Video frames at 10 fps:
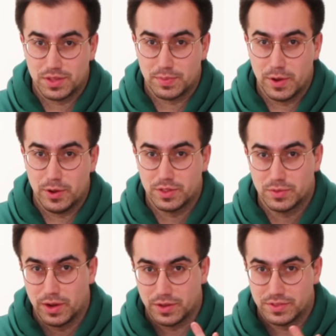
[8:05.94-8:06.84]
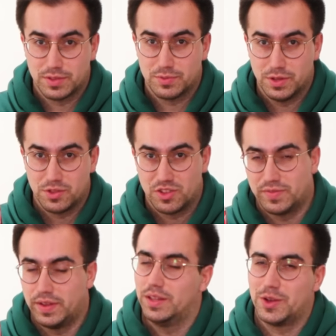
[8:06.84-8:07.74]
experience, whereas this one just
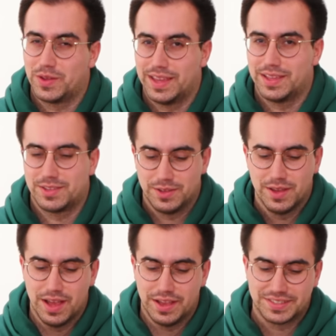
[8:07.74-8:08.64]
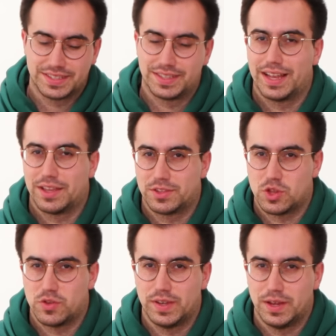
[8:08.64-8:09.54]
felt okay. So I'll stick to the classic
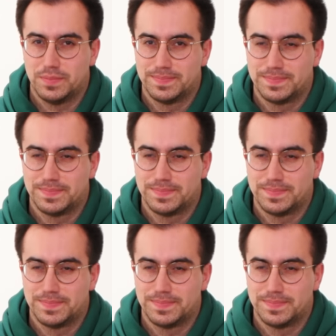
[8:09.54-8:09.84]
Dew for now.